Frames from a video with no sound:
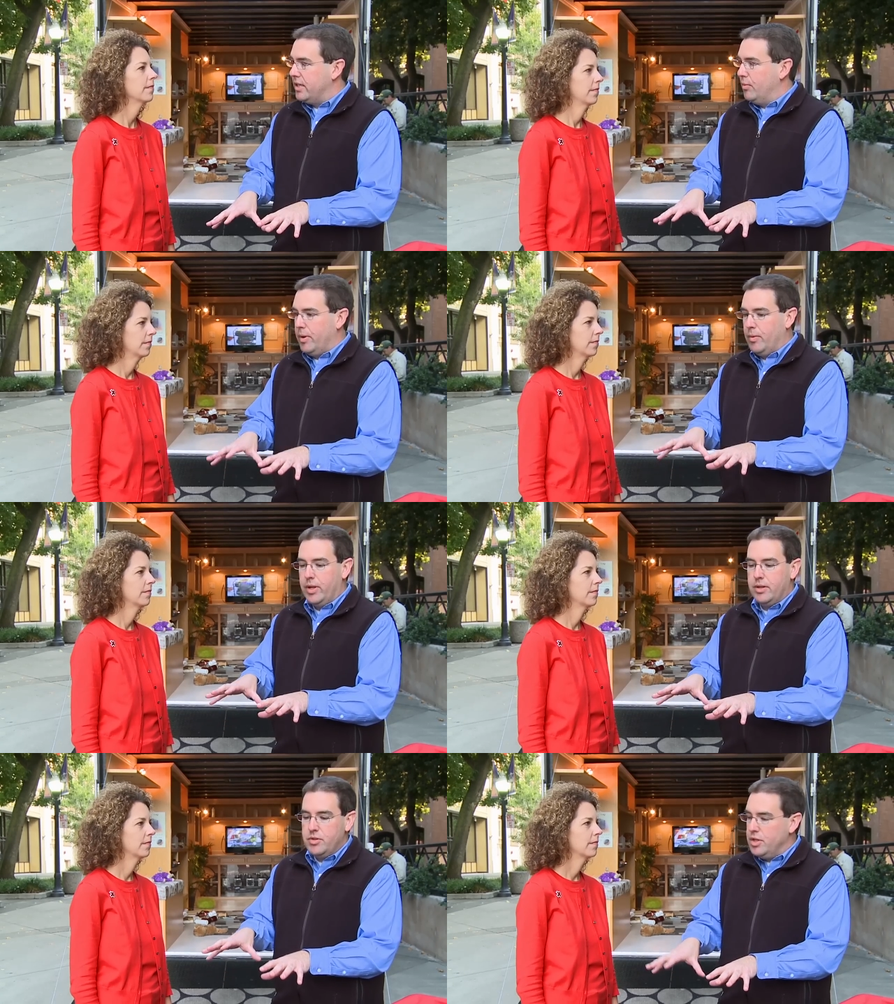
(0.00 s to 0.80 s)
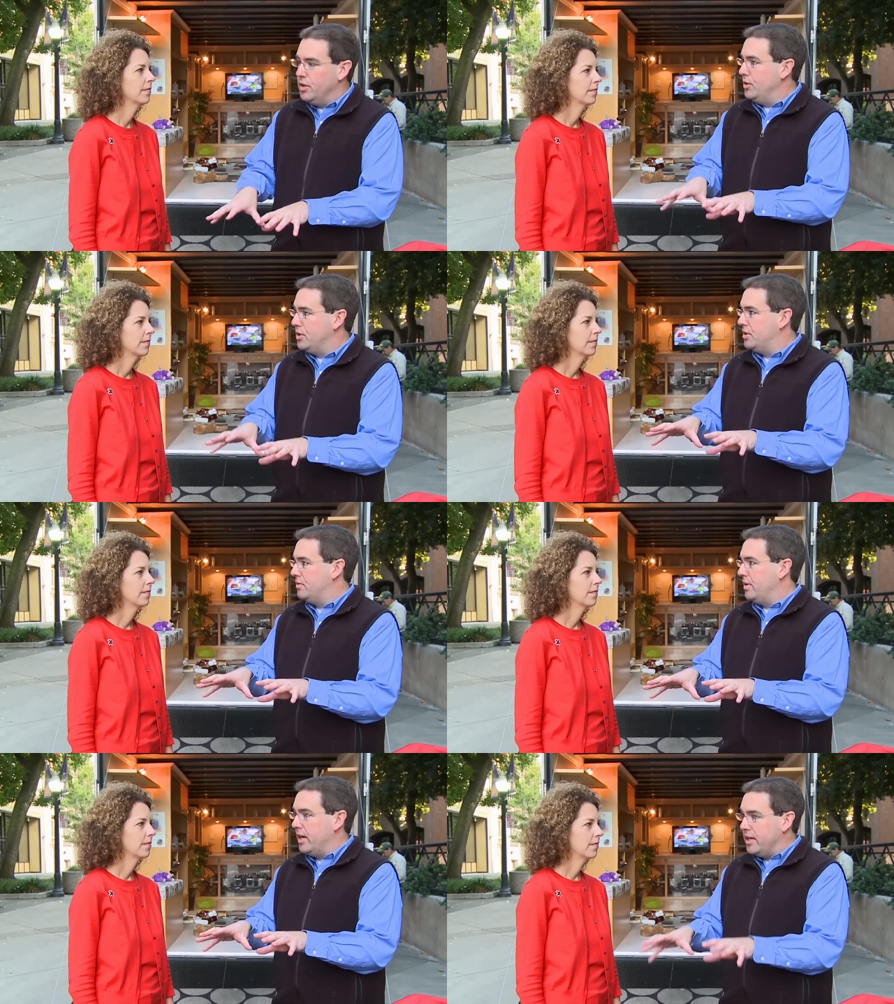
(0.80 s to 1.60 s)
Speaker 1: that we would use
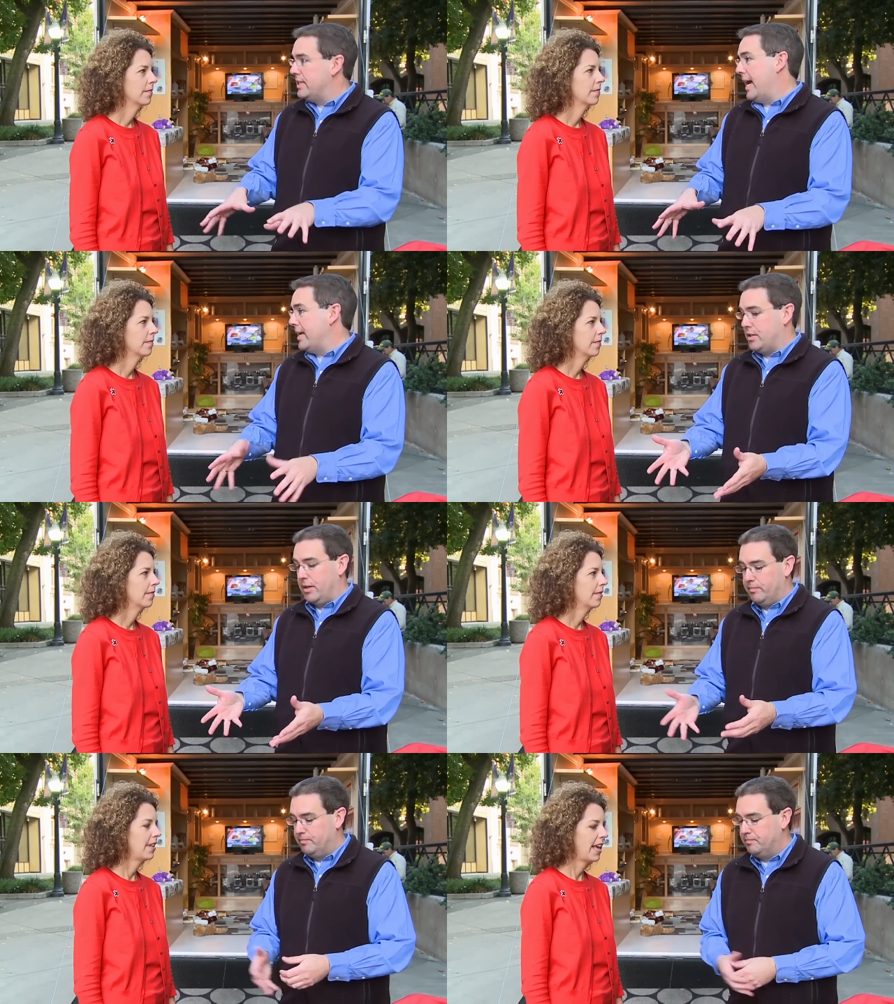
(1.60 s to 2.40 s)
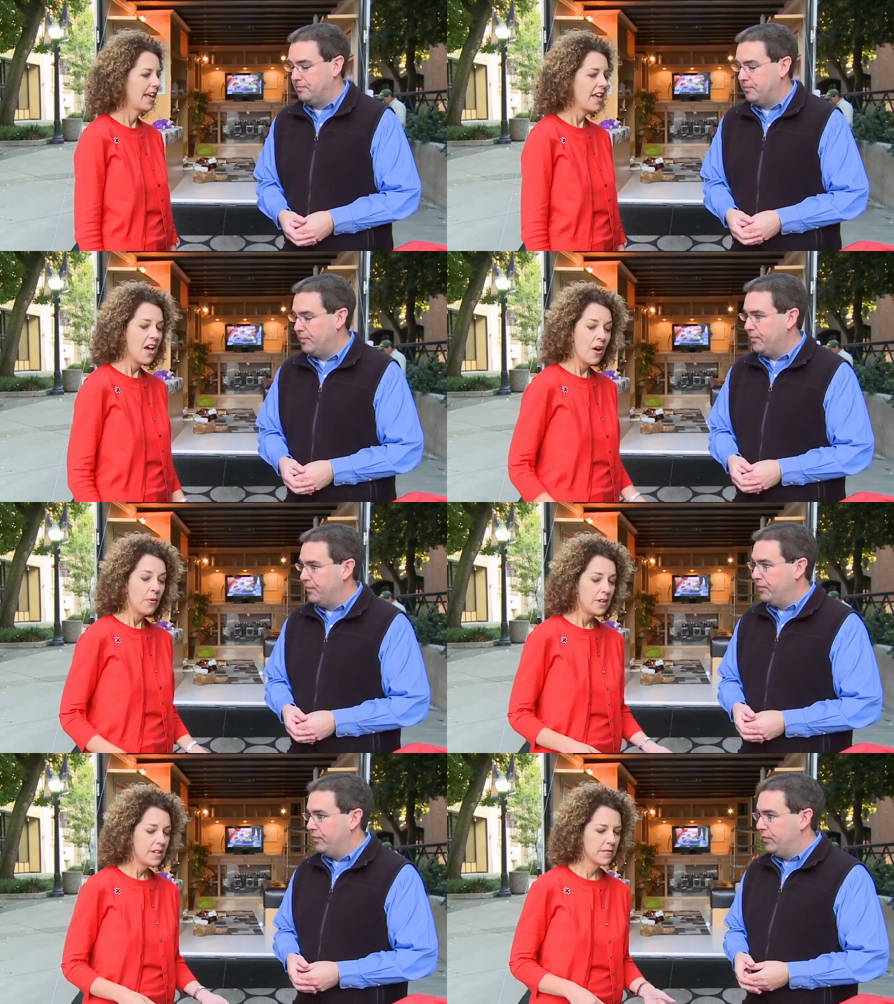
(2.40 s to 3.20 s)
in a disaster?
Speaker 2: Yeah.
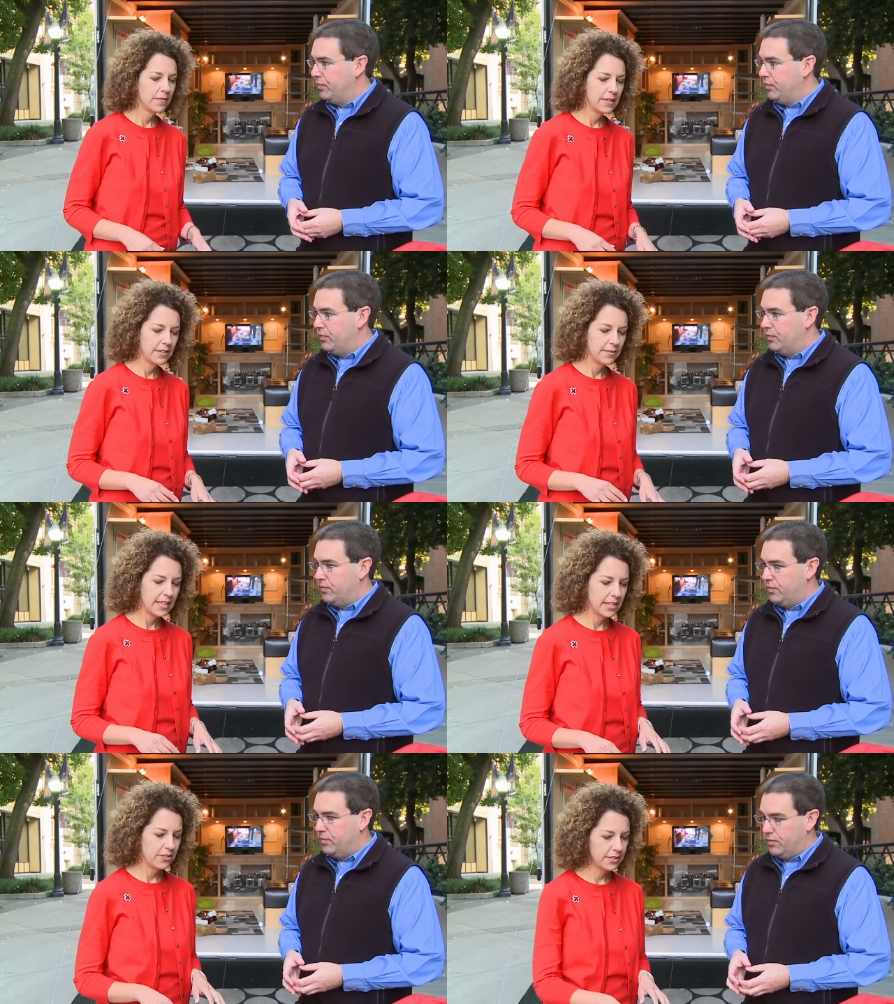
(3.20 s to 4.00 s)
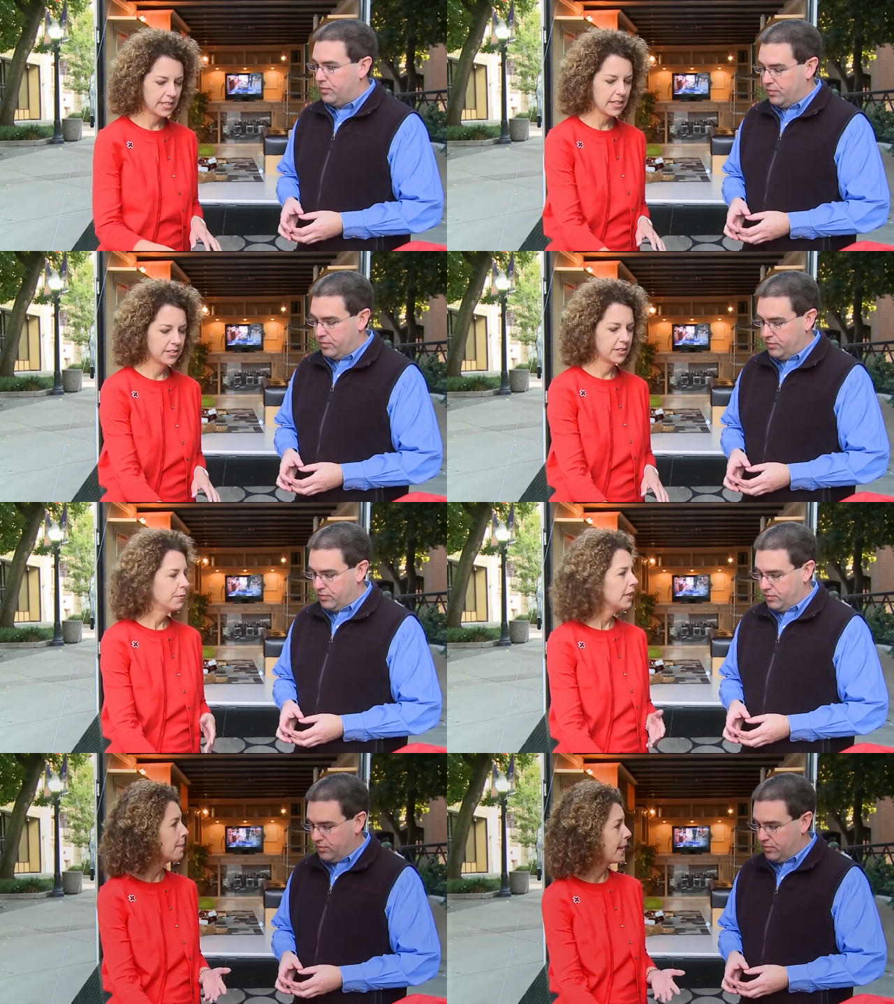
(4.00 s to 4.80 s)
Well, what's really interesting, there's some
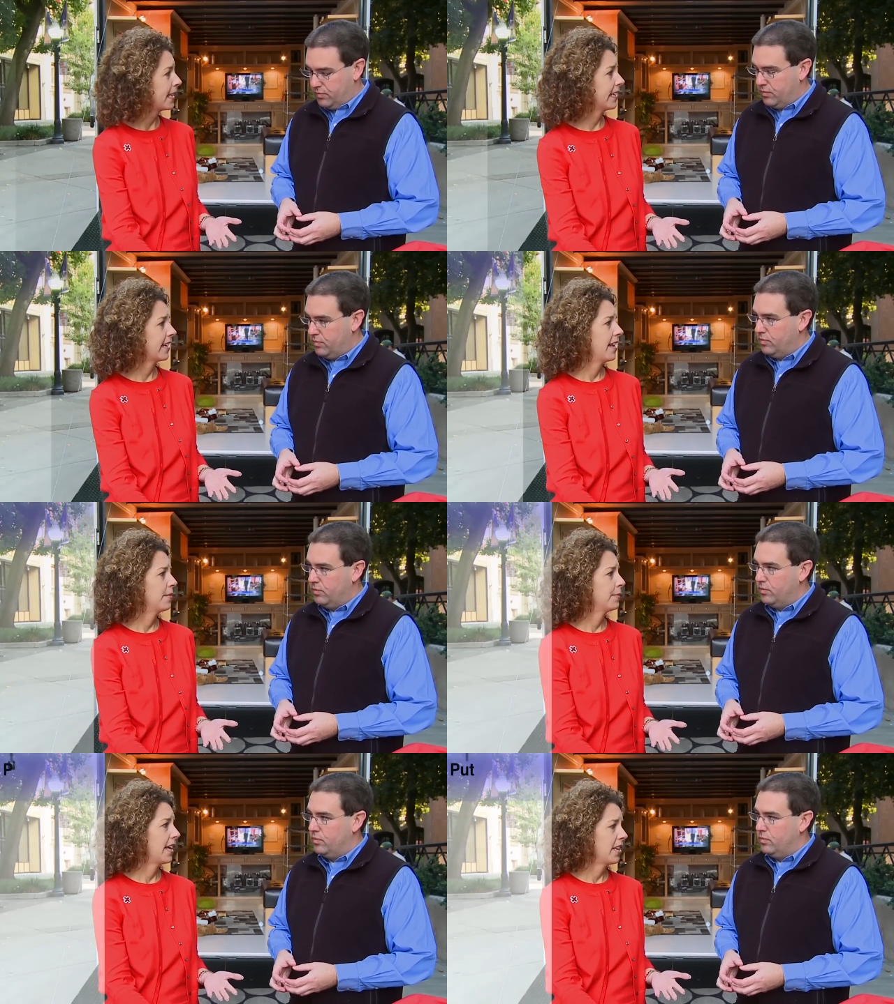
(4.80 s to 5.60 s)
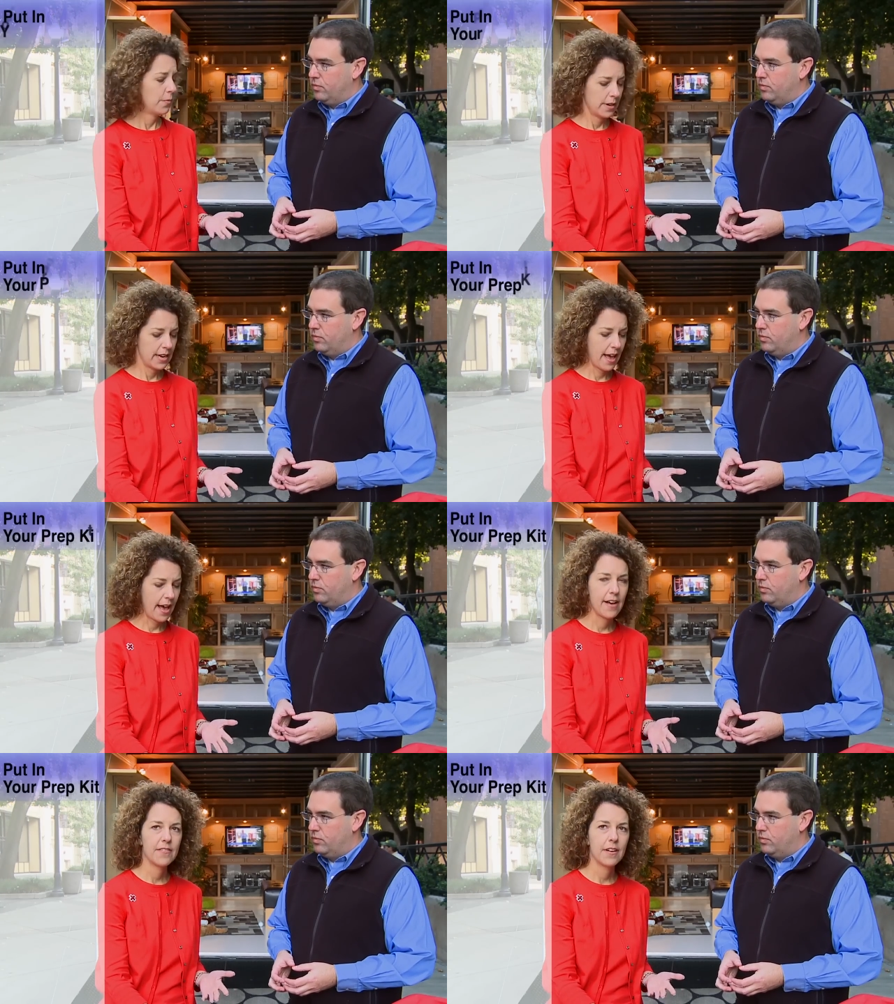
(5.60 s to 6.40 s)
really basic items that you want to
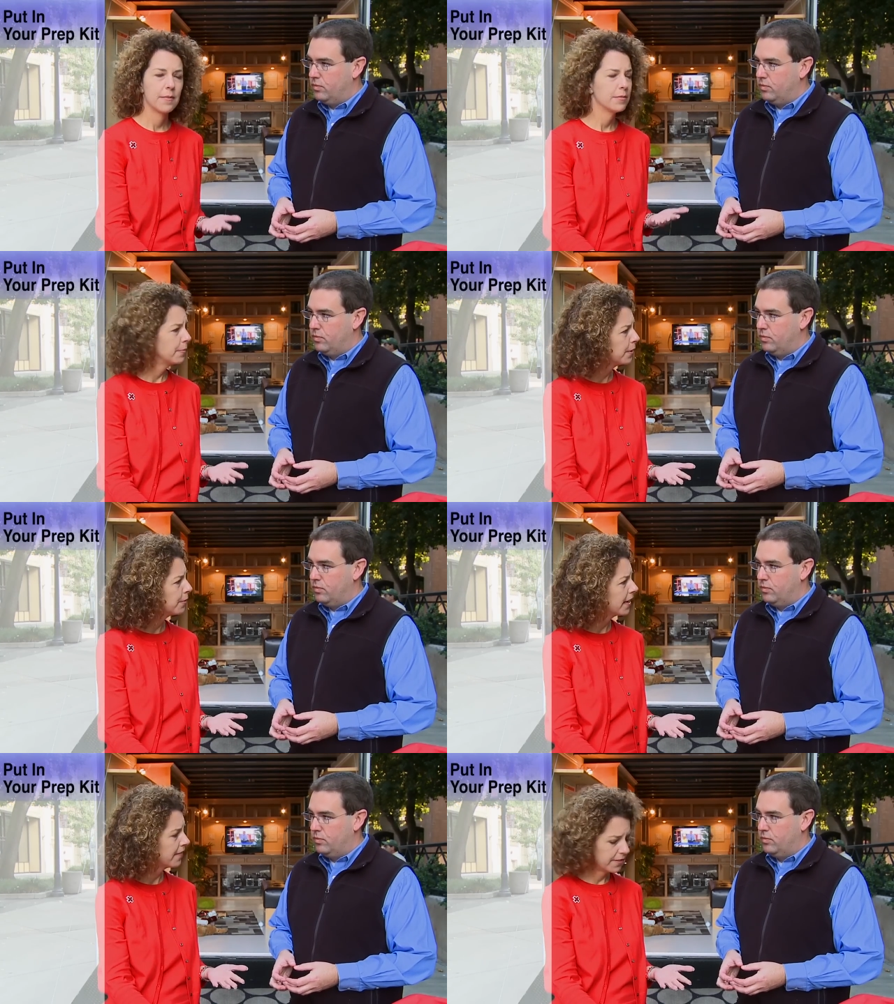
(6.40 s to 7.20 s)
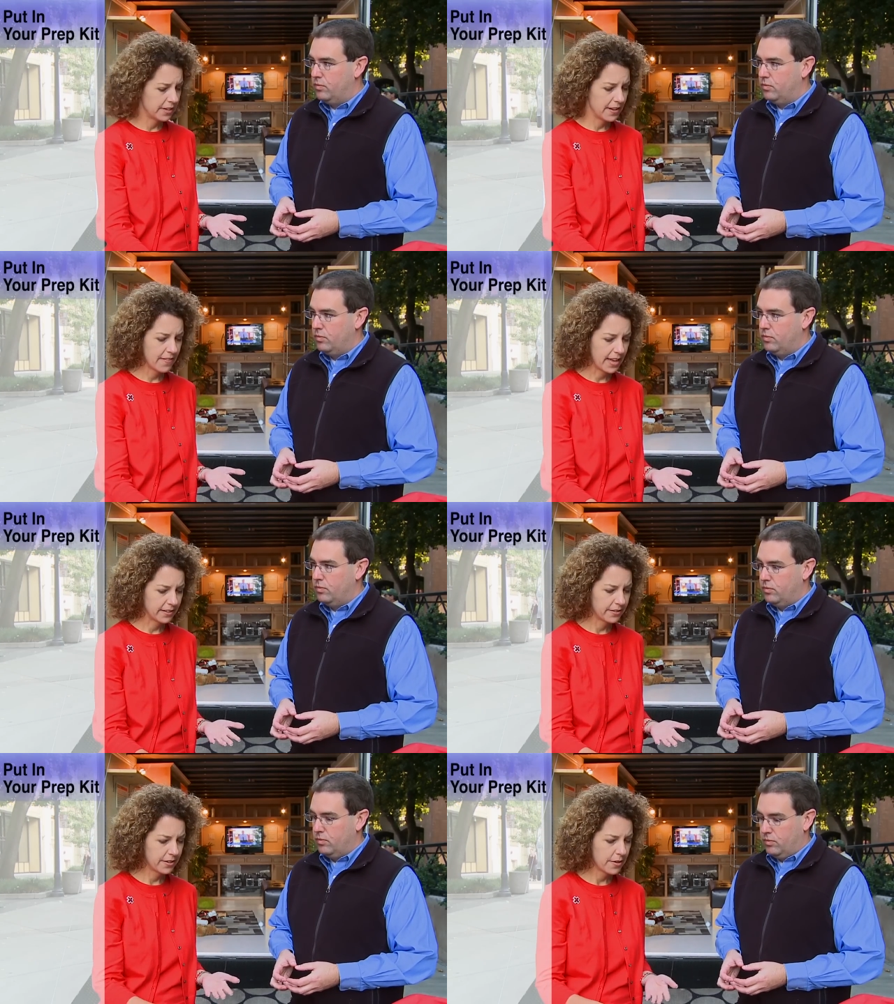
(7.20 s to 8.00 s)
have um, to be ready for an event.
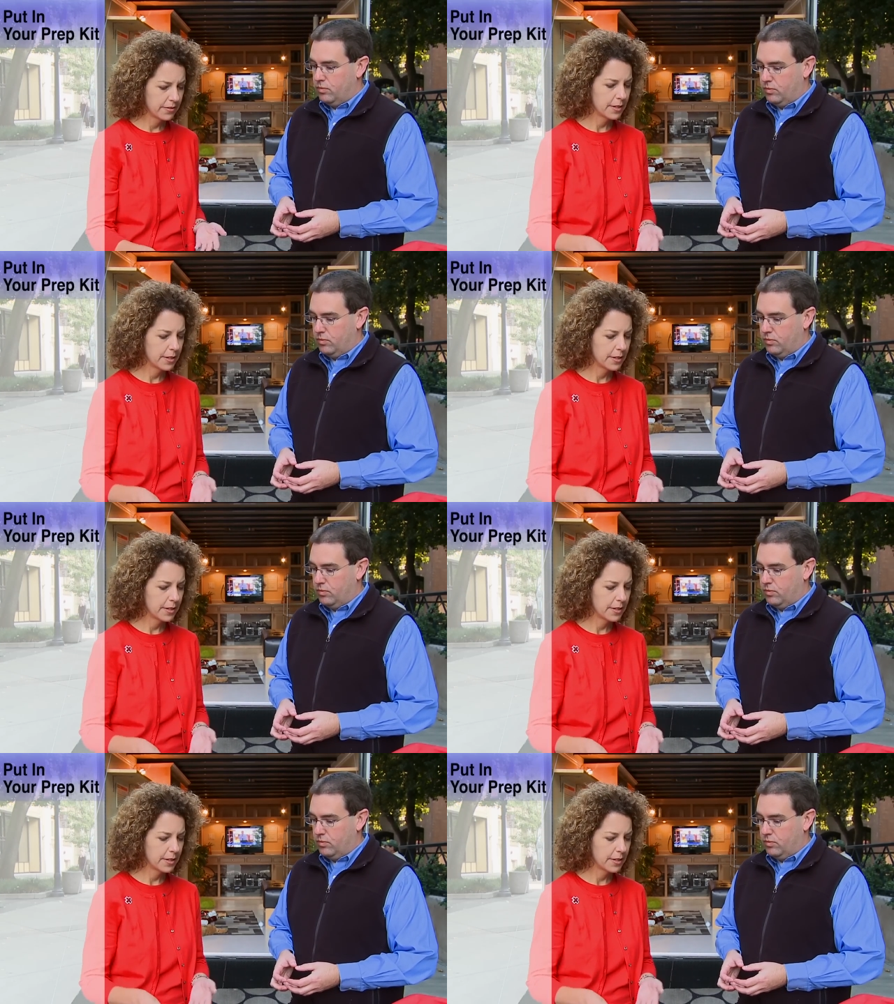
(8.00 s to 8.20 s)
So